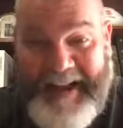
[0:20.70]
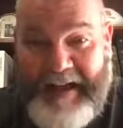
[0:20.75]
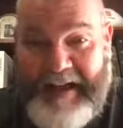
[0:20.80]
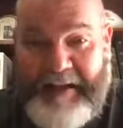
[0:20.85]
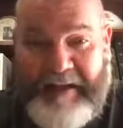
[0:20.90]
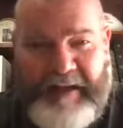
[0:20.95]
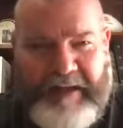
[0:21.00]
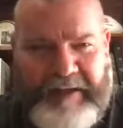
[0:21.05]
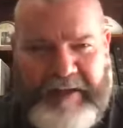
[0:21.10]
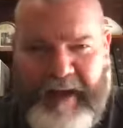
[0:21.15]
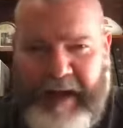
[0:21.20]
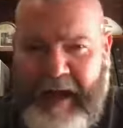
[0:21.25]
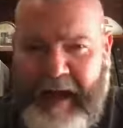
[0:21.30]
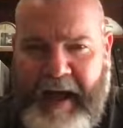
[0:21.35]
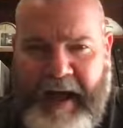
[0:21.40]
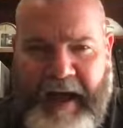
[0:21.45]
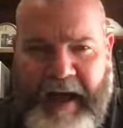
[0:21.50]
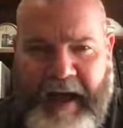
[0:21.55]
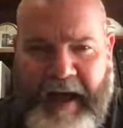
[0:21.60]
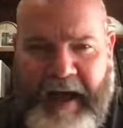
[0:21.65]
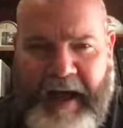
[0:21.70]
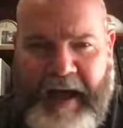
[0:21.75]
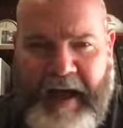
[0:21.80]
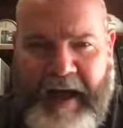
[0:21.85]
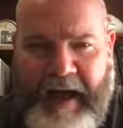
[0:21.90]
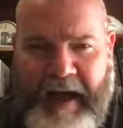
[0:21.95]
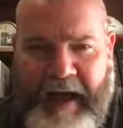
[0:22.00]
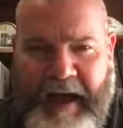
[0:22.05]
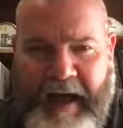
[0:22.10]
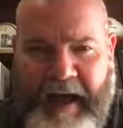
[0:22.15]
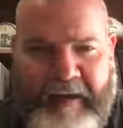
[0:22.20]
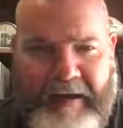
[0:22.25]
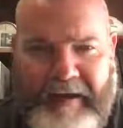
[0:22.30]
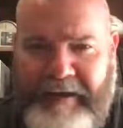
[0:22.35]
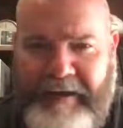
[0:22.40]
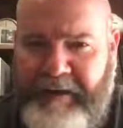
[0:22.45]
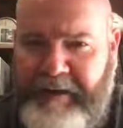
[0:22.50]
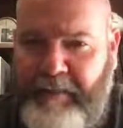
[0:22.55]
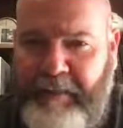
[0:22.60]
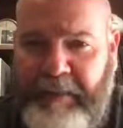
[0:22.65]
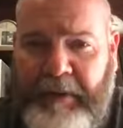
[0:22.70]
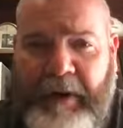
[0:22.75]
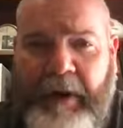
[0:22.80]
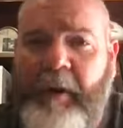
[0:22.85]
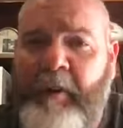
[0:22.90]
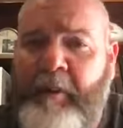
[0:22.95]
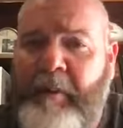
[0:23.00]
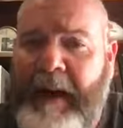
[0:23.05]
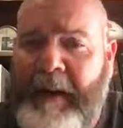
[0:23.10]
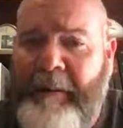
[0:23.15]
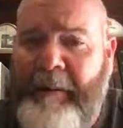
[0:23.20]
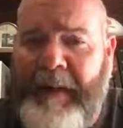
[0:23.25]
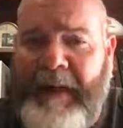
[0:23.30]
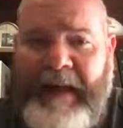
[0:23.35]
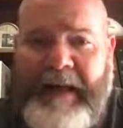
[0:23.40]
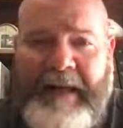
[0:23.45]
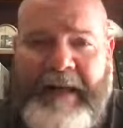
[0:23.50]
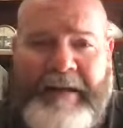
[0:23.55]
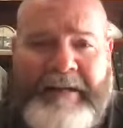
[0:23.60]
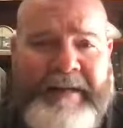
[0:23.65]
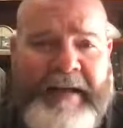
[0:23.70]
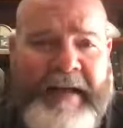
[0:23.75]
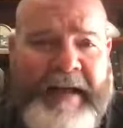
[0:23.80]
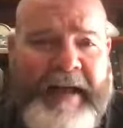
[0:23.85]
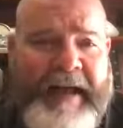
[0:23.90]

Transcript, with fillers: me. Uh, it's just blown my mind